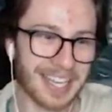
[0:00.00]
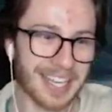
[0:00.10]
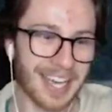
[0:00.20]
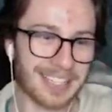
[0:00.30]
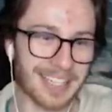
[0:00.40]

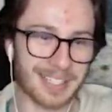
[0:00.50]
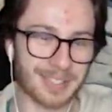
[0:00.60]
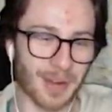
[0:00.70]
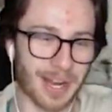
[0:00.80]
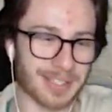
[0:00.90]
Is he just
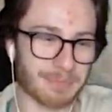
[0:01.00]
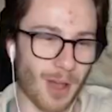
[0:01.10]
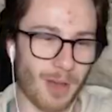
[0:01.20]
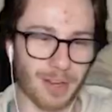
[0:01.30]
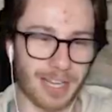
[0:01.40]
running
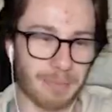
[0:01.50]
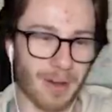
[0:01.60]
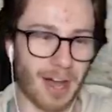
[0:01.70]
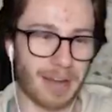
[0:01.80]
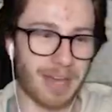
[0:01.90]
perfectly
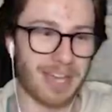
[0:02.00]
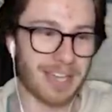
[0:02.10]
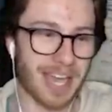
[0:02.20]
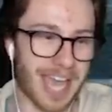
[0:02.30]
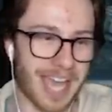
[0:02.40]
behind me?
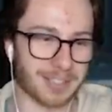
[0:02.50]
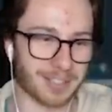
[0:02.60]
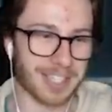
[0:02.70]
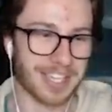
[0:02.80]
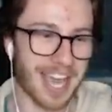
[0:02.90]
He is!
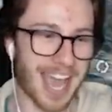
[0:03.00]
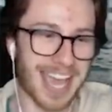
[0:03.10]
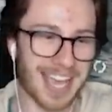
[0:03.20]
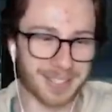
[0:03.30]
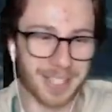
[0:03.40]
He
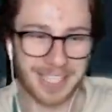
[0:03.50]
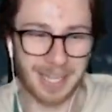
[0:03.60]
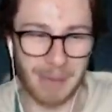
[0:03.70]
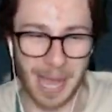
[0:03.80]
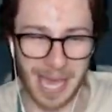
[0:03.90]
is!
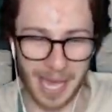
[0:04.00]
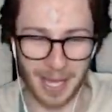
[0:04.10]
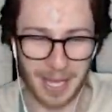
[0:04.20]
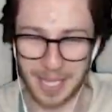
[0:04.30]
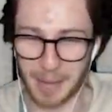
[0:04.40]
Come back here!
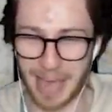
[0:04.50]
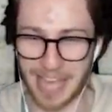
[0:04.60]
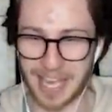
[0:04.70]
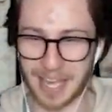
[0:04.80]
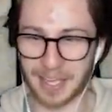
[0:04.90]
Come back
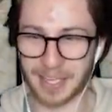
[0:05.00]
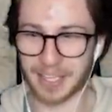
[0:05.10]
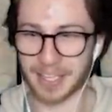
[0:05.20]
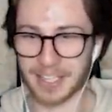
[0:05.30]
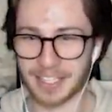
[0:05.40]
here!
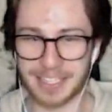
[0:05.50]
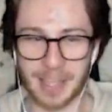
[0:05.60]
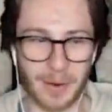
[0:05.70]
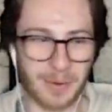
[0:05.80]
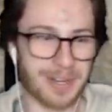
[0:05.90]

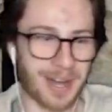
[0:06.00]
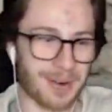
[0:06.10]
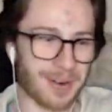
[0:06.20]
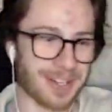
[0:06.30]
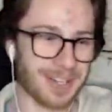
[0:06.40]
No! No!
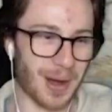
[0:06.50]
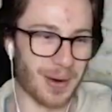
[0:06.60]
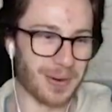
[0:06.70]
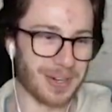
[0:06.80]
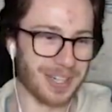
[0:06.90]
No!
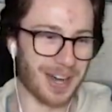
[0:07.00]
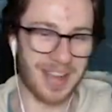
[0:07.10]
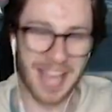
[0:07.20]
No!